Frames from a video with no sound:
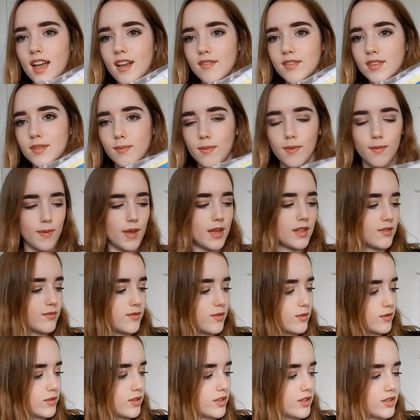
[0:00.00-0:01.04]
thing I have is my
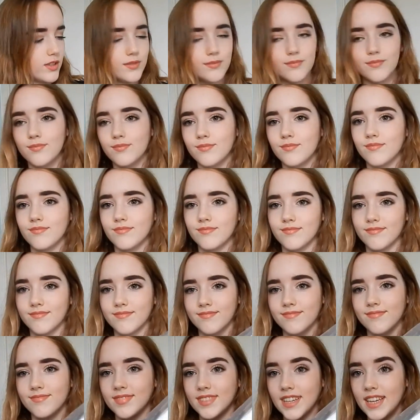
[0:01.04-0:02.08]
math folder.
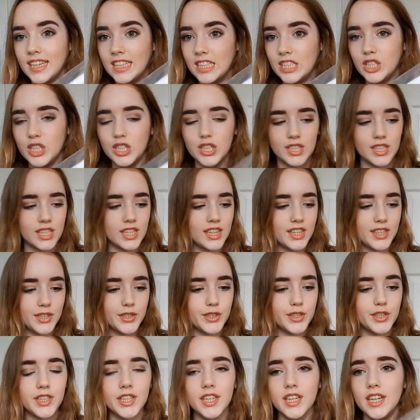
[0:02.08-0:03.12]
It's just
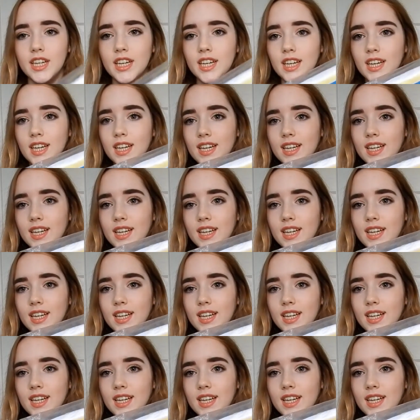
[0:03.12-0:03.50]
clear,